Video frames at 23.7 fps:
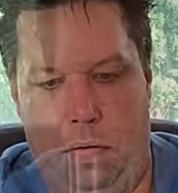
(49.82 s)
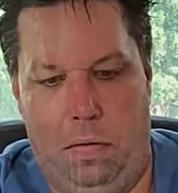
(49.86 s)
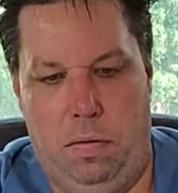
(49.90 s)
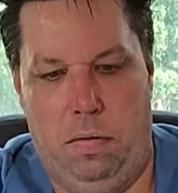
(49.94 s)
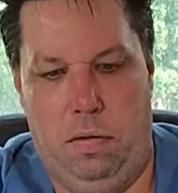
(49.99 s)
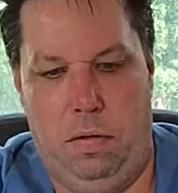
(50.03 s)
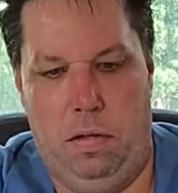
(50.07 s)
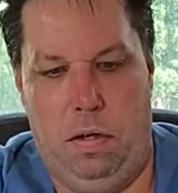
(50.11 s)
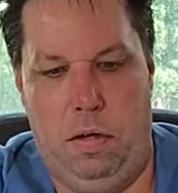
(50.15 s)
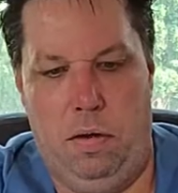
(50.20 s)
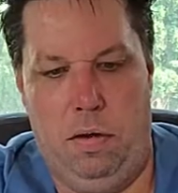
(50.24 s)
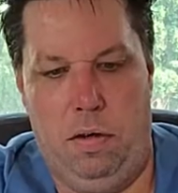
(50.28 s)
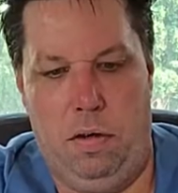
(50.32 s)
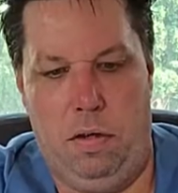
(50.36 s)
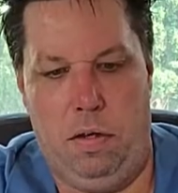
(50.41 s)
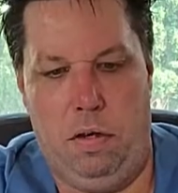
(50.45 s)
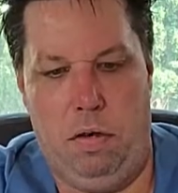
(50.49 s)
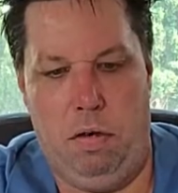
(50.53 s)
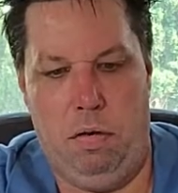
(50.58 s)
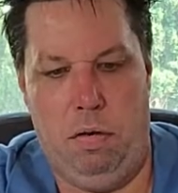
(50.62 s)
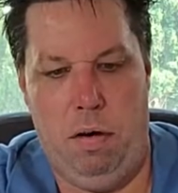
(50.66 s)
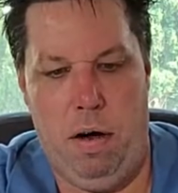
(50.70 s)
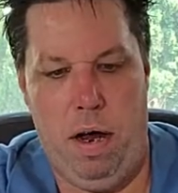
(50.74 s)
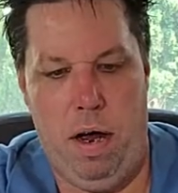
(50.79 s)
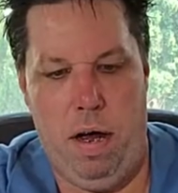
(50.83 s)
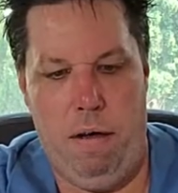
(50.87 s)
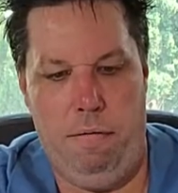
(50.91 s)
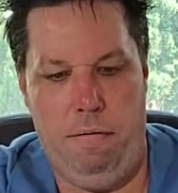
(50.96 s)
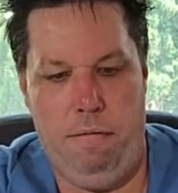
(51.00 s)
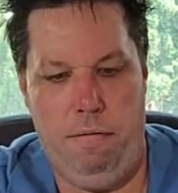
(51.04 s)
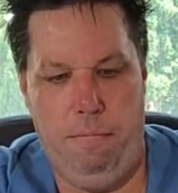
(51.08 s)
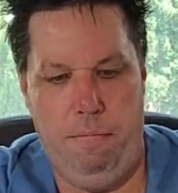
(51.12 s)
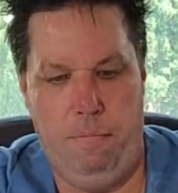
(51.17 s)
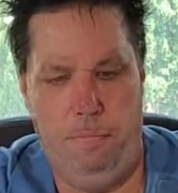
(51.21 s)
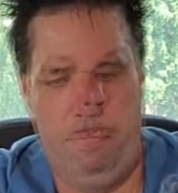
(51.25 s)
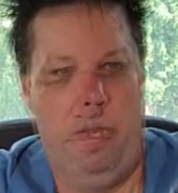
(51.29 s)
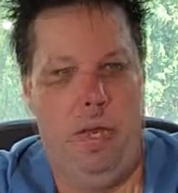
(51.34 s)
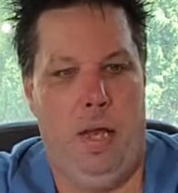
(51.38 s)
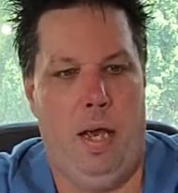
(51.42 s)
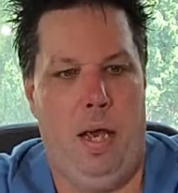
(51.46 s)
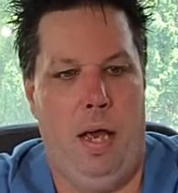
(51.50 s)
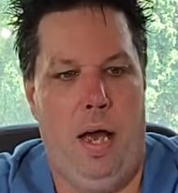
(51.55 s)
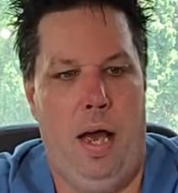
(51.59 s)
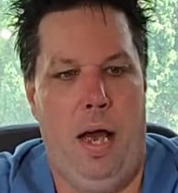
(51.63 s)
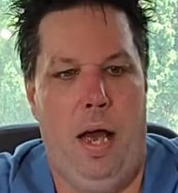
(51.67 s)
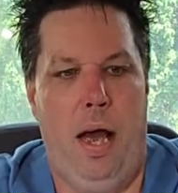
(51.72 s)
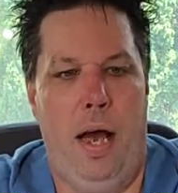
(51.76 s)
So this carafe
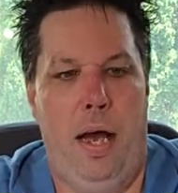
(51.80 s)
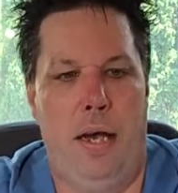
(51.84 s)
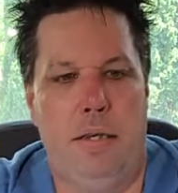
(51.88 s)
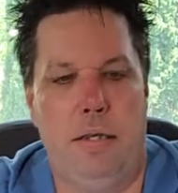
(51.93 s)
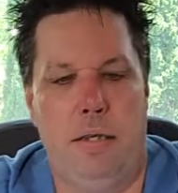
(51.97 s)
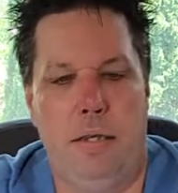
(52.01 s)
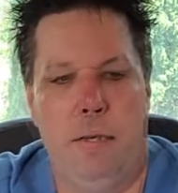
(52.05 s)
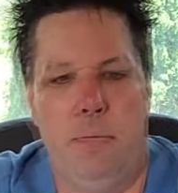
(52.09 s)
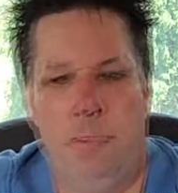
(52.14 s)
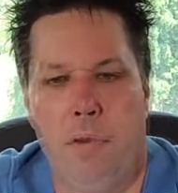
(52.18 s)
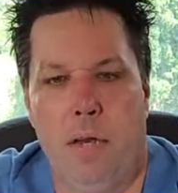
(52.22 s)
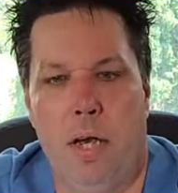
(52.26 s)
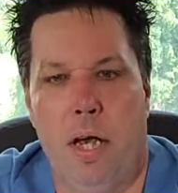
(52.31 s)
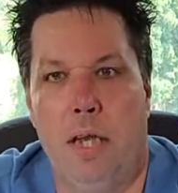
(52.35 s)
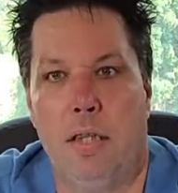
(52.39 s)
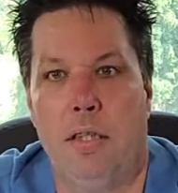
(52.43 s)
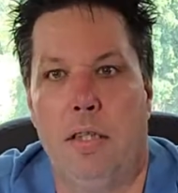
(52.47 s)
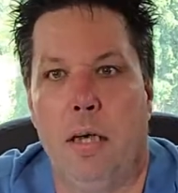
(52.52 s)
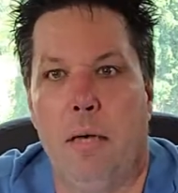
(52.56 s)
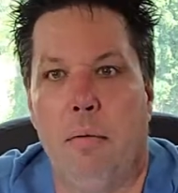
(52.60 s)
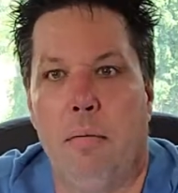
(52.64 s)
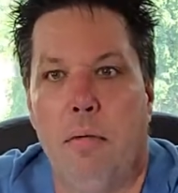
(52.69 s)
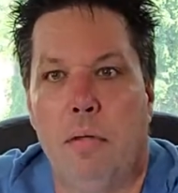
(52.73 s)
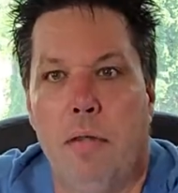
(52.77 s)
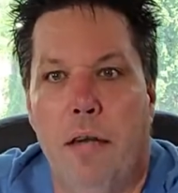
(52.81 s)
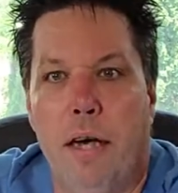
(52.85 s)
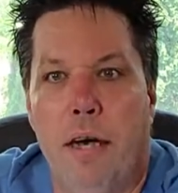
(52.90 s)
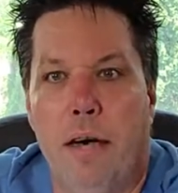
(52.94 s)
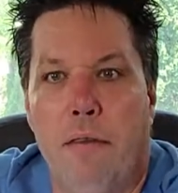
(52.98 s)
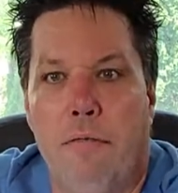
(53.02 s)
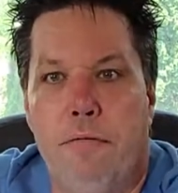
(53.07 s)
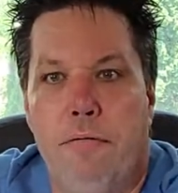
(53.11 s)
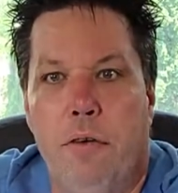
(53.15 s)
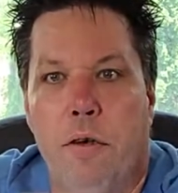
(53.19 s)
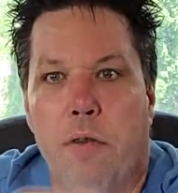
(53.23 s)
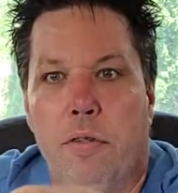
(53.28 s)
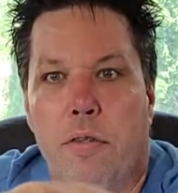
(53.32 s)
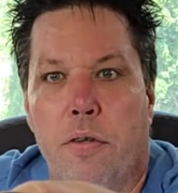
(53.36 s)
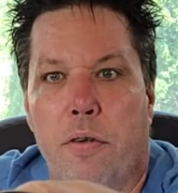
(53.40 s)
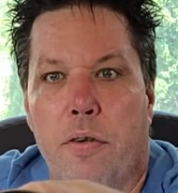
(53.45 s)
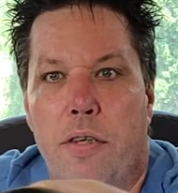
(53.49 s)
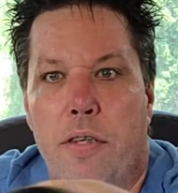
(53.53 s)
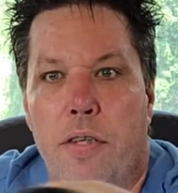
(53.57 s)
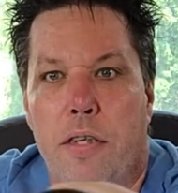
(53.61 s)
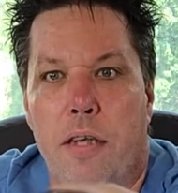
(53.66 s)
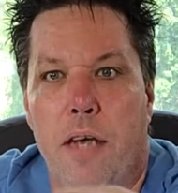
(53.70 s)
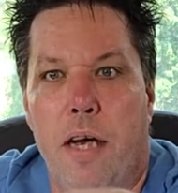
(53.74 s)
has a double-layered filter
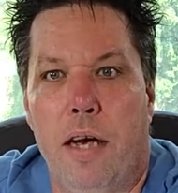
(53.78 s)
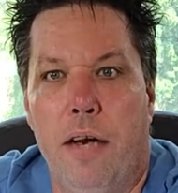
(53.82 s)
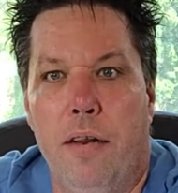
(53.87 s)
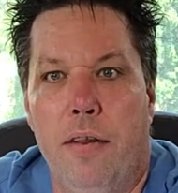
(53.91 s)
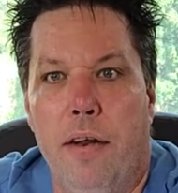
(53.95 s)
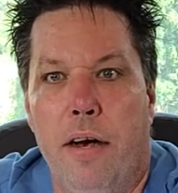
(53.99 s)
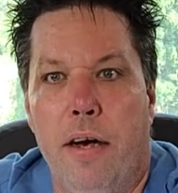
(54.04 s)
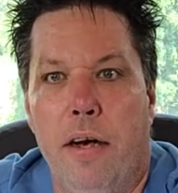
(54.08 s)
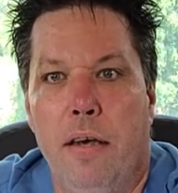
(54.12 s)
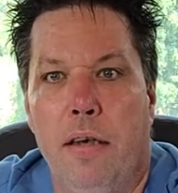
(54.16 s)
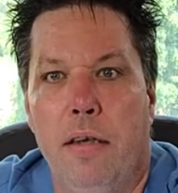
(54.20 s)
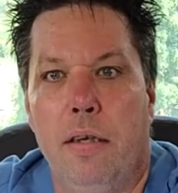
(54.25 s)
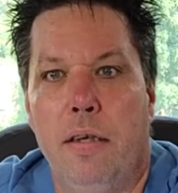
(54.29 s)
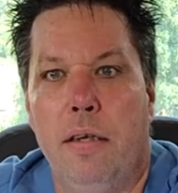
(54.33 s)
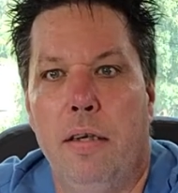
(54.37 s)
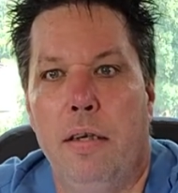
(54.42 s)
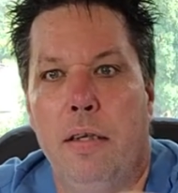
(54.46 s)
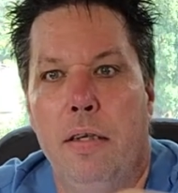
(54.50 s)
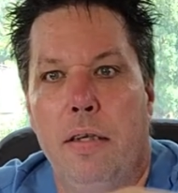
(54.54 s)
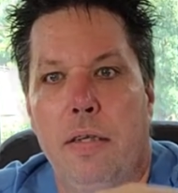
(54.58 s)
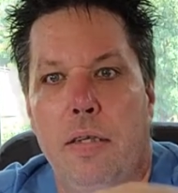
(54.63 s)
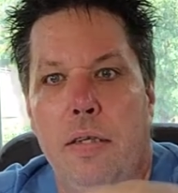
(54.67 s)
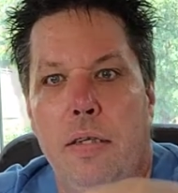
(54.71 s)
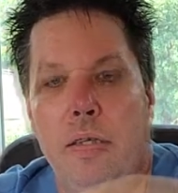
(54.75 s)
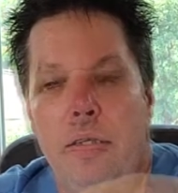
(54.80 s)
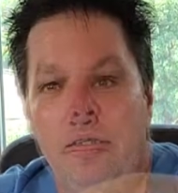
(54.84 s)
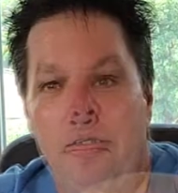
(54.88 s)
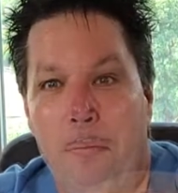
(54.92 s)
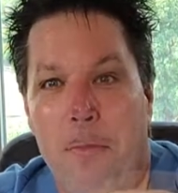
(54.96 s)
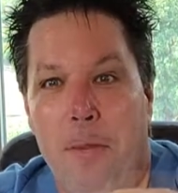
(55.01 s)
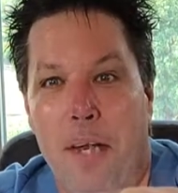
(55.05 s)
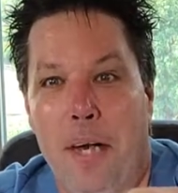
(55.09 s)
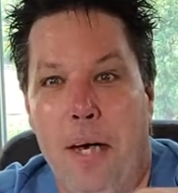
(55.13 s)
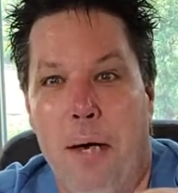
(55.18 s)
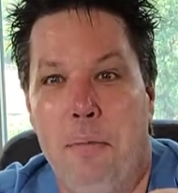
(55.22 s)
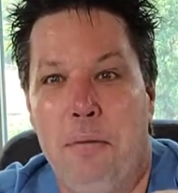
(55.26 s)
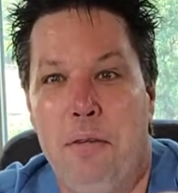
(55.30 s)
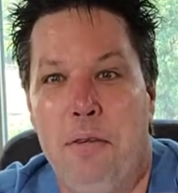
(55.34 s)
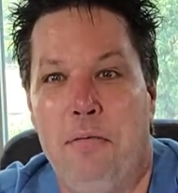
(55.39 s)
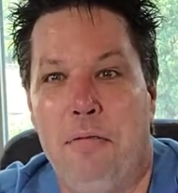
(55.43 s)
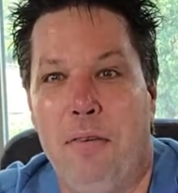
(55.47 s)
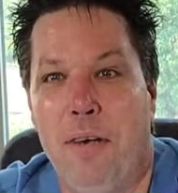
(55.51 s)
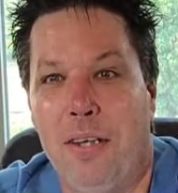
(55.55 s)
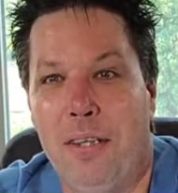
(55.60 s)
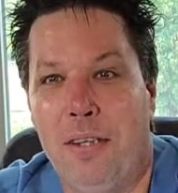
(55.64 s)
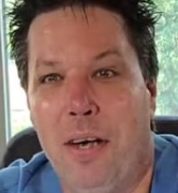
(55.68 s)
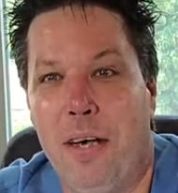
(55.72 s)
inside of there that helps you
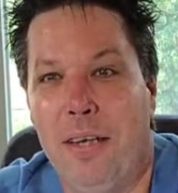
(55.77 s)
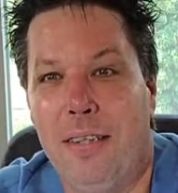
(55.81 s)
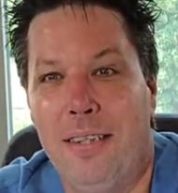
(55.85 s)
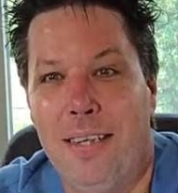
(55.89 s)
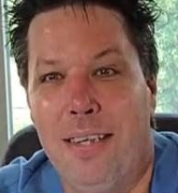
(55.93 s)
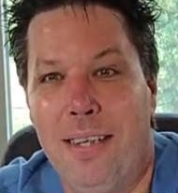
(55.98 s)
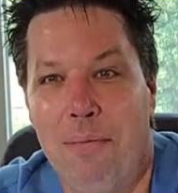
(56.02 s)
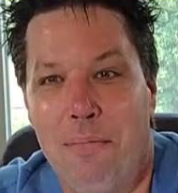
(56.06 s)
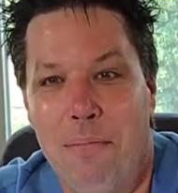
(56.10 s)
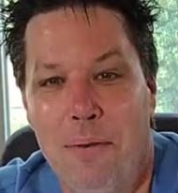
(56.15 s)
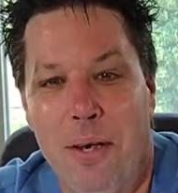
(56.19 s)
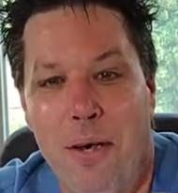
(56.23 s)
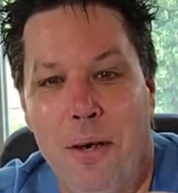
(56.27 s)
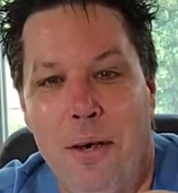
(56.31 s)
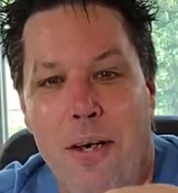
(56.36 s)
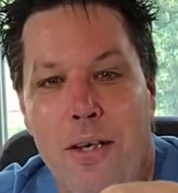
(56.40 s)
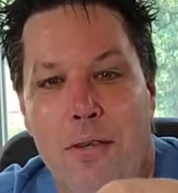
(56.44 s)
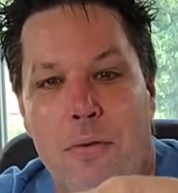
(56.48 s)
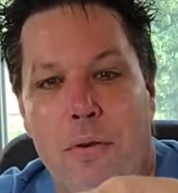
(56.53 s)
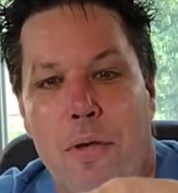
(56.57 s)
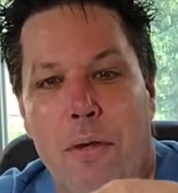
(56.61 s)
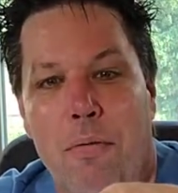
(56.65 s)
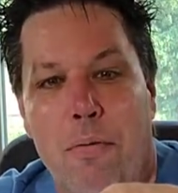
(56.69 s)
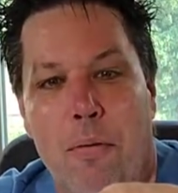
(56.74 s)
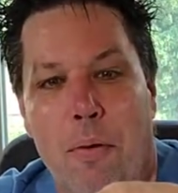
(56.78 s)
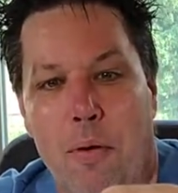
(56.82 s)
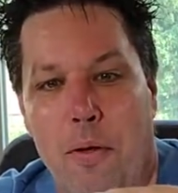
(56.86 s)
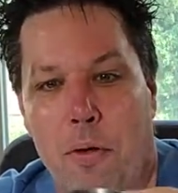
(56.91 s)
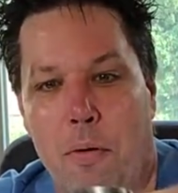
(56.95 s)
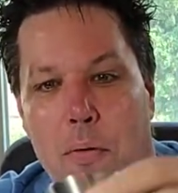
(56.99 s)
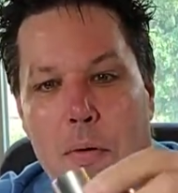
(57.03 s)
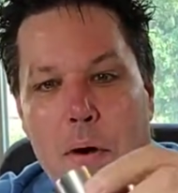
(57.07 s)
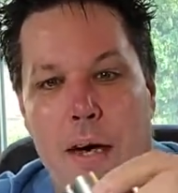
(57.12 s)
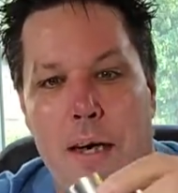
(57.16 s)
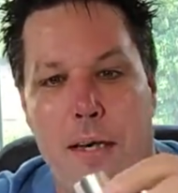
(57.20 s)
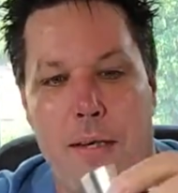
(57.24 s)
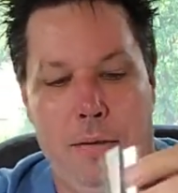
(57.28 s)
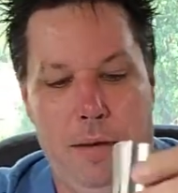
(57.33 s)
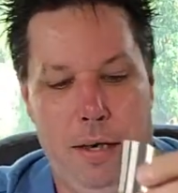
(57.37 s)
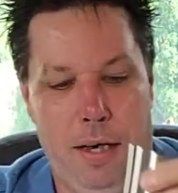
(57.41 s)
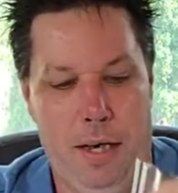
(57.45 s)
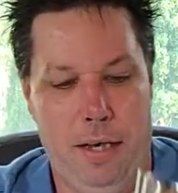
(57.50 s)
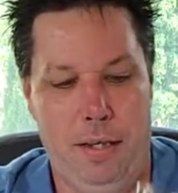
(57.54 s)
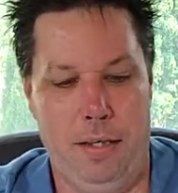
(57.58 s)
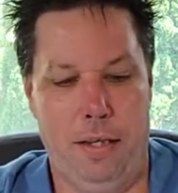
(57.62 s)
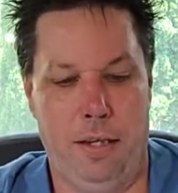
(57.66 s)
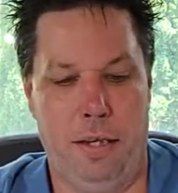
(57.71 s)
filter out the impurities when you pour the wine
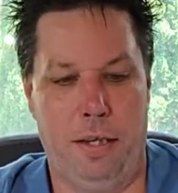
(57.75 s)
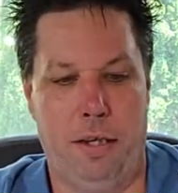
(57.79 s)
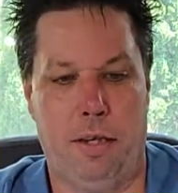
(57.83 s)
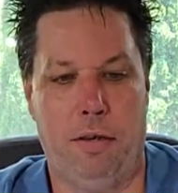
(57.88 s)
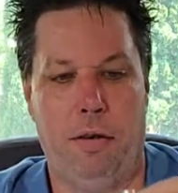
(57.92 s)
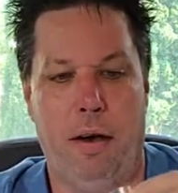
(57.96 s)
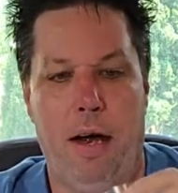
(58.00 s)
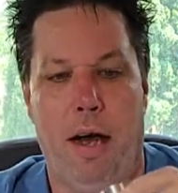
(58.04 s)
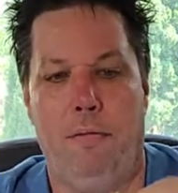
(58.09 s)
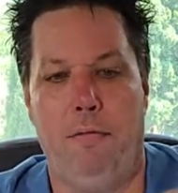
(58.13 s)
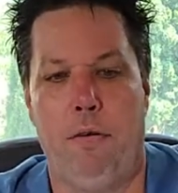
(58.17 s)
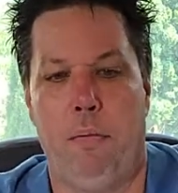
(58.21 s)
into the carafe.